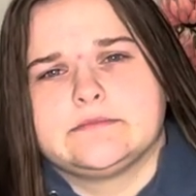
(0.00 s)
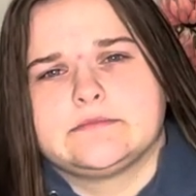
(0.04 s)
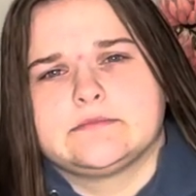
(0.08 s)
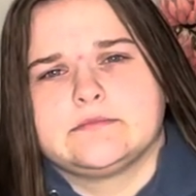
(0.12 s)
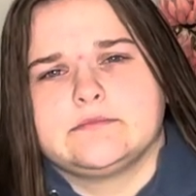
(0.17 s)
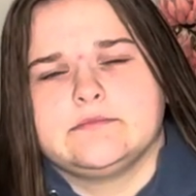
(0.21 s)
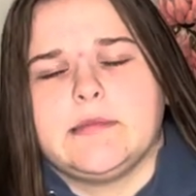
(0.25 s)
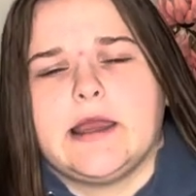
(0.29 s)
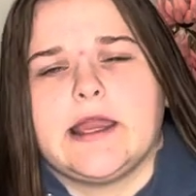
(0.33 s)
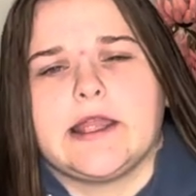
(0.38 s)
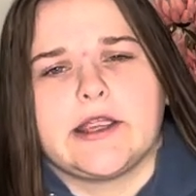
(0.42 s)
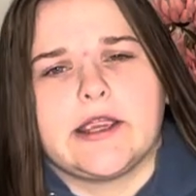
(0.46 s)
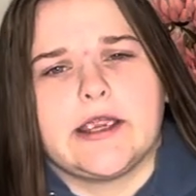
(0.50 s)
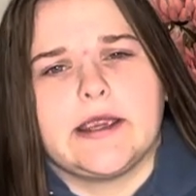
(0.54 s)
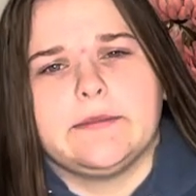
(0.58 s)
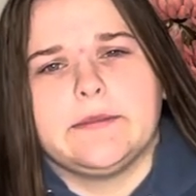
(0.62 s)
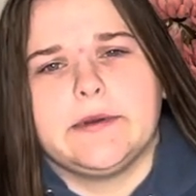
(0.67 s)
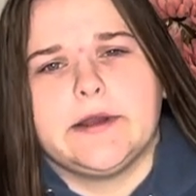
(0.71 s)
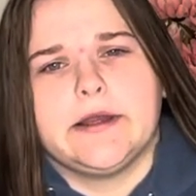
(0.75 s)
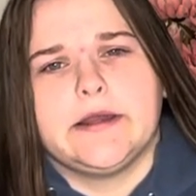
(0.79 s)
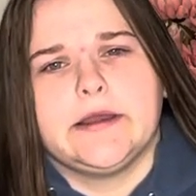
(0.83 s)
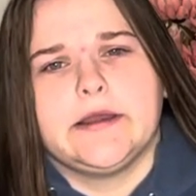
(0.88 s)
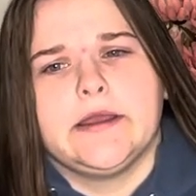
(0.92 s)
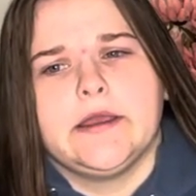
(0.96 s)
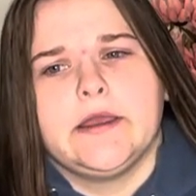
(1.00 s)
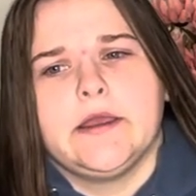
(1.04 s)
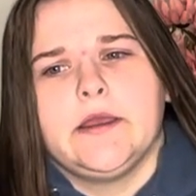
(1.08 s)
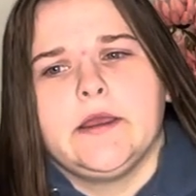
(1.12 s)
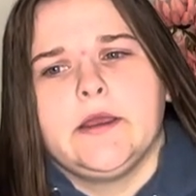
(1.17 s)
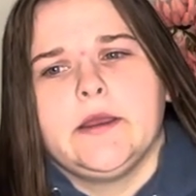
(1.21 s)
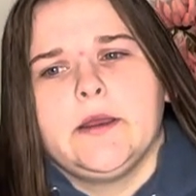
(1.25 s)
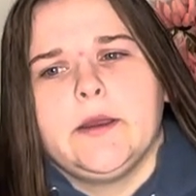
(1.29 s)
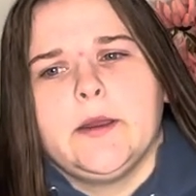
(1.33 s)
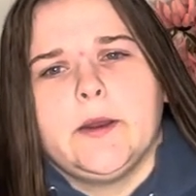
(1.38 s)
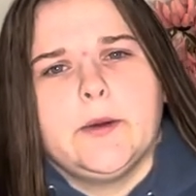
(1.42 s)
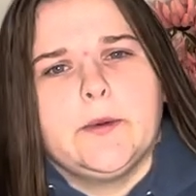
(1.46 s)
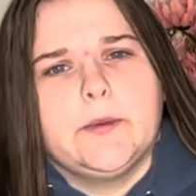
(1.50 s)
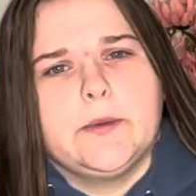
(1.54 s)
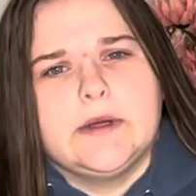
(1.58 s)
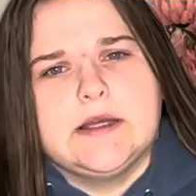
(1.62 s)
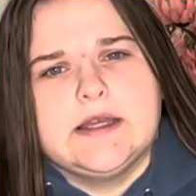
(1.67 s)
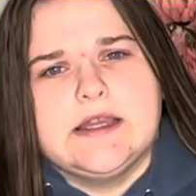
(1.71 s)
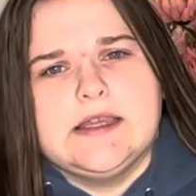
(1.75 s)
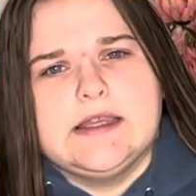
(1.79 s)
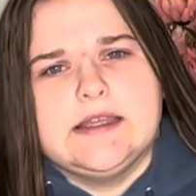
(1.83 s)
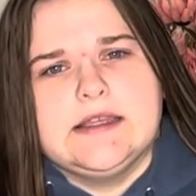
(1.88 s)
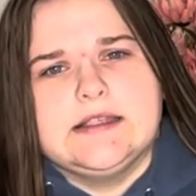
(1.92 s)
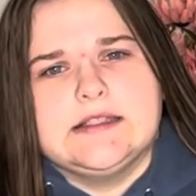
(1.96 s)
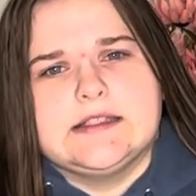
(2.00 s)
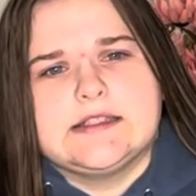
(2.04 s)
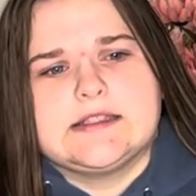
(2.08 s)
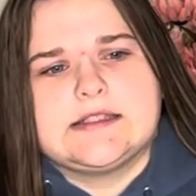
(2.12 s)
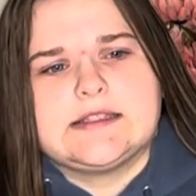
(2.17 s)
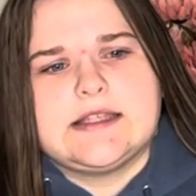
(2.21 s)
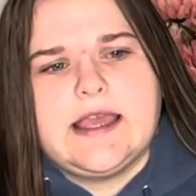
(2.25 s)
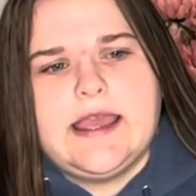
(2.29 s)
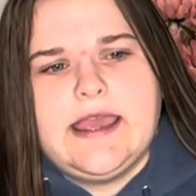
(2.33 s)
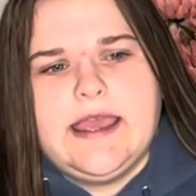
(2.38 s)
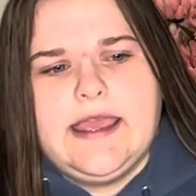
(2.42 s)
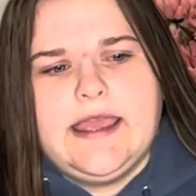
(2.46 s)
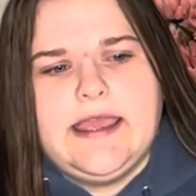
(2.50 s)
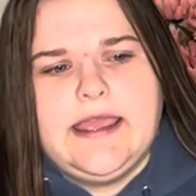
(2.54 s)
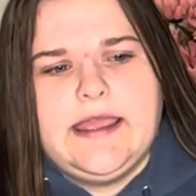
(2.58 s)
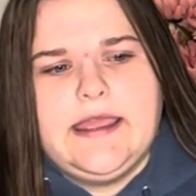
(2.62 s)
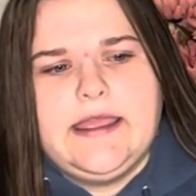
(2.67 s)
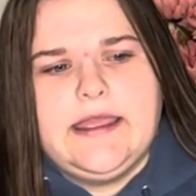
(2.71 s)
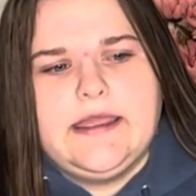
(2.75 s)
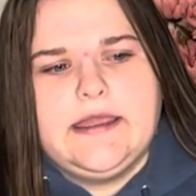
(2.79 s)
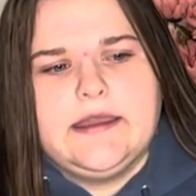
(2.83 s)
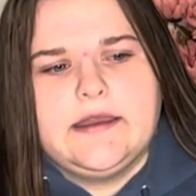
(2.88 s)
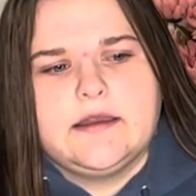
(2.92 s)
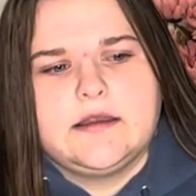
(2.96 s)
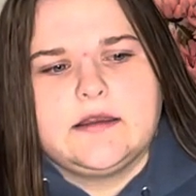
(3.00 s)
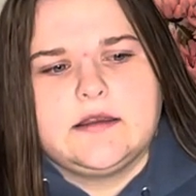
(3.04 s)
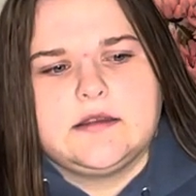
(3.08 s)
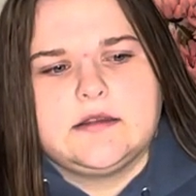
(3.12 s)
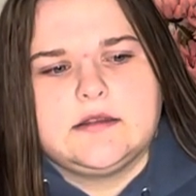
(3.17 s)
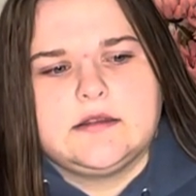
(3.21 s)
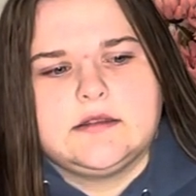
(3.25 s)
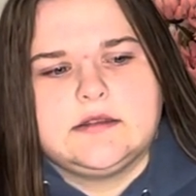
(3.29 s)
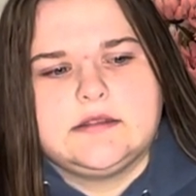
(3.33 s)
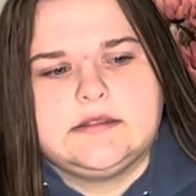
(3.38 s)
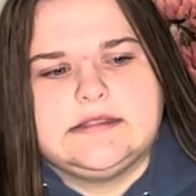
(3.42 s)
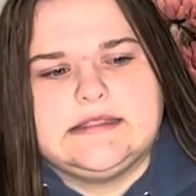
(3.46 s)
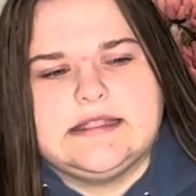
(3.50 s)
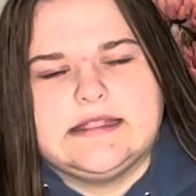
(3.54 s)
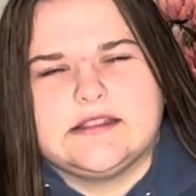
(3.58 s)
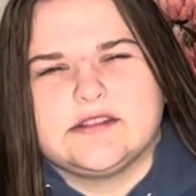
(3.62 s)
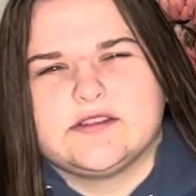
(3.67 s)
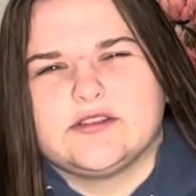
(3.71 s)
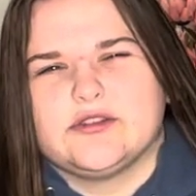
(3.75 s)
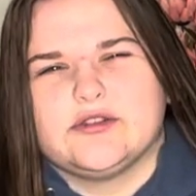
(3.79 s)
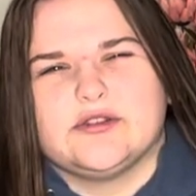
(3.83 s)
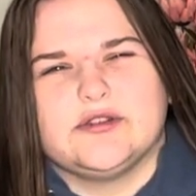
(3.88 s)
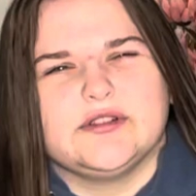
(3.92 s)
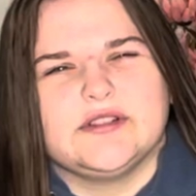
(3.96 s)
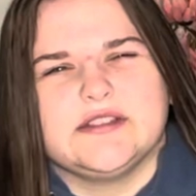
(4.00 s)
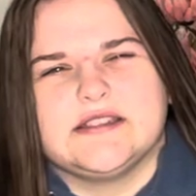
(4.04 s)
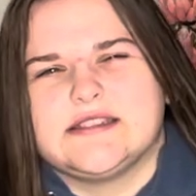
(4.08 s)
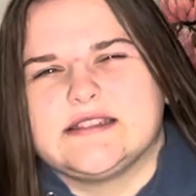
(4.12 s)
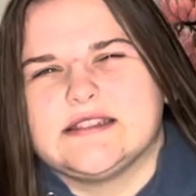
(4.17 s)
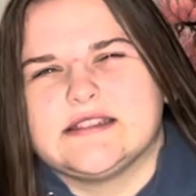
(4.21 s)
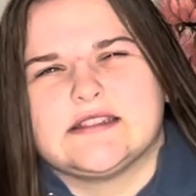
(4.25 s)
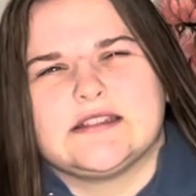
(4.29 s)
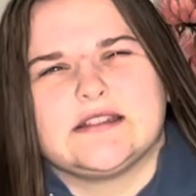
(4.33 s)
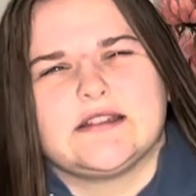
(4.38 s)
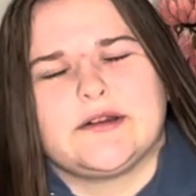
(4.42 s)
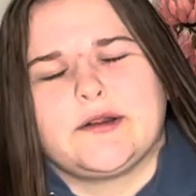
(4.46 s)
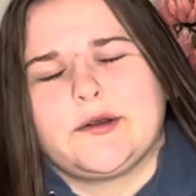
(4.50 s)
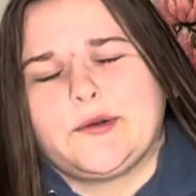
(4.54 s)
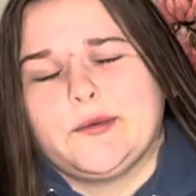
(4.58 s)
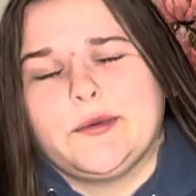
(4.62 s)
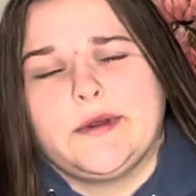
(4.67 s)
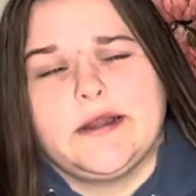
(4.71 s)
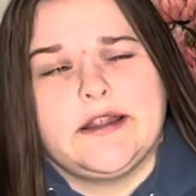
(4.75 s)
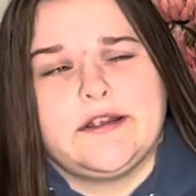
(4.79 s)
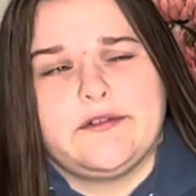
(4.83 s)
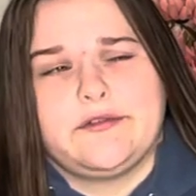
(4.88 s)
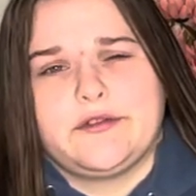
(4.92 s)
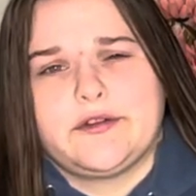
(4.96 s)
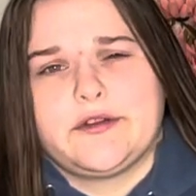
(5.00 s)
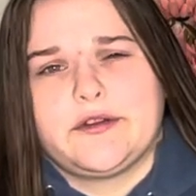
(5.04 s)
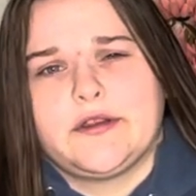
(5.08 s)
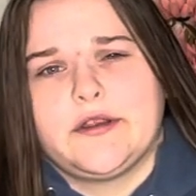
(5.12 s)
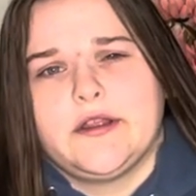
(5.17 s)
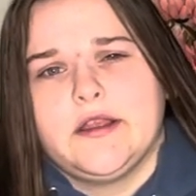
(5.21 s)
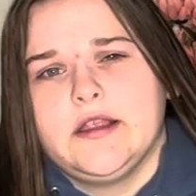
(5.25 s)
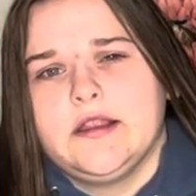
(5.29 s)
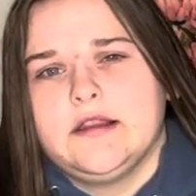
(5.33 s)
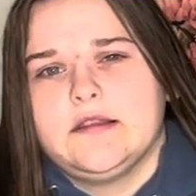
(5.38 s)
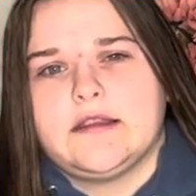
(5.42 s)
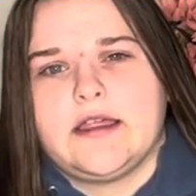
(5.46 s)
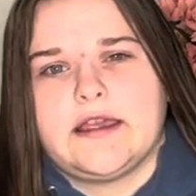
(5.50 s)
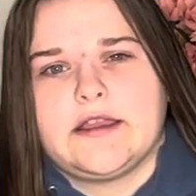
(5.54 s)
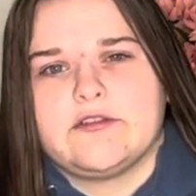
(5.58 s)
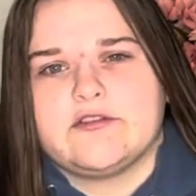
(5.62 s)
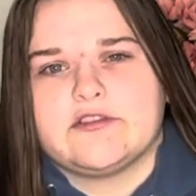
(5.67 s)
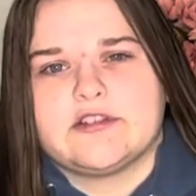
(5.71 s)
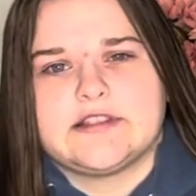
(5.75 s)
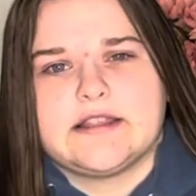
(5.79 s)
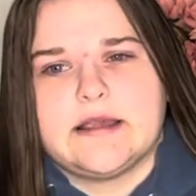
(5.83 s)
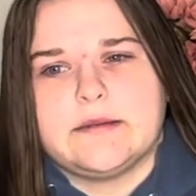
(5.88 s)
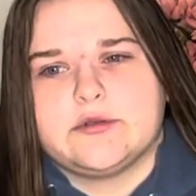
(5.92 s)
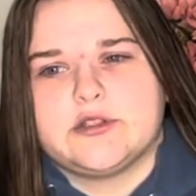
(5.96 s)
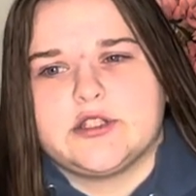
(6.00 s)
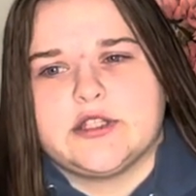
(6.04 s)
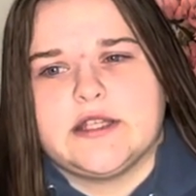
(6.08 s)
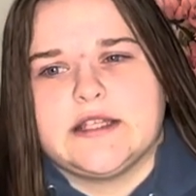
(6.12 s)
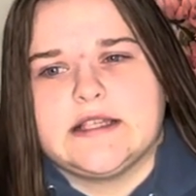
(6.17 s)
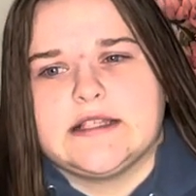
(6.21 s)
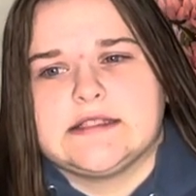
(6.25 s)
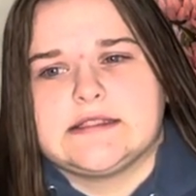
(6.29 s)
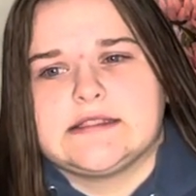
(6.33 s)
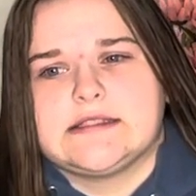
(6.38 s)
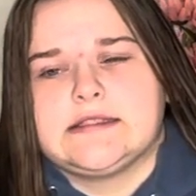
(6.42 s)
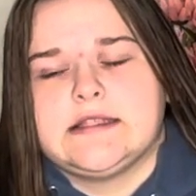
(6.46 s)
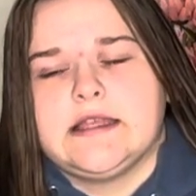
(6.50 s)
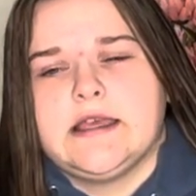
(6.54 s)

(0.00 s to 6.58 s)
My grandma was a dental assistant or whatever, like a receptionist.